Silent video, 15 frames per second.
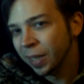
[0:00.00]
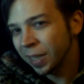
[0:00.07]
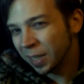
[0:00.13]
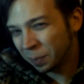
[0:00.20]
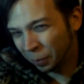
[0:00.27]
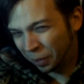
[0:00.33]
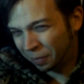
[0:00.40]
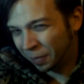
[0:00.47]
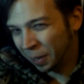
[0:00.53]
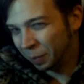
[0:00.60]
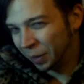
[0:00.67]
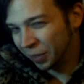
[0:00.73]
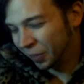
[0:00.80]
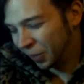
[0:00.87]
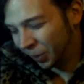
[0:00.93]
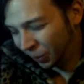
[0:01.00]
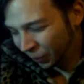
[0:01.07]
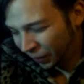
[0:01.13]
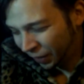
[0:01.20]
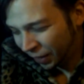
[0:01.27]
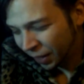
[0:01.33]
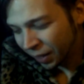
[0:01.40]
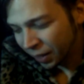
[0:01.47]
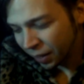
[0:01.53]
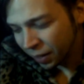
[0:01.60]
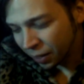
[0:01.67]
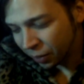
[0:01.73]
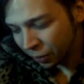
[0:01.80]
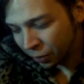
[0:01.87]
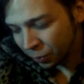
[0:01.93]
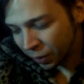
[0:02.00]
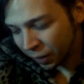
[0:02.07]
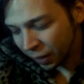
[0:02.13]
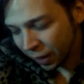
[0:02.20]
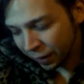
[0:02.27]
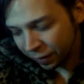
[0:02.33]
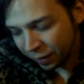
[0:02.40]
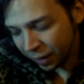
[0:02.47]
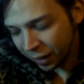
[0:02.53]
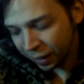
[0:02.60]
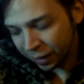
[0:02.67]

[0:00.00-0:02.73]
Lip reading: He's pretty famous, so you can get the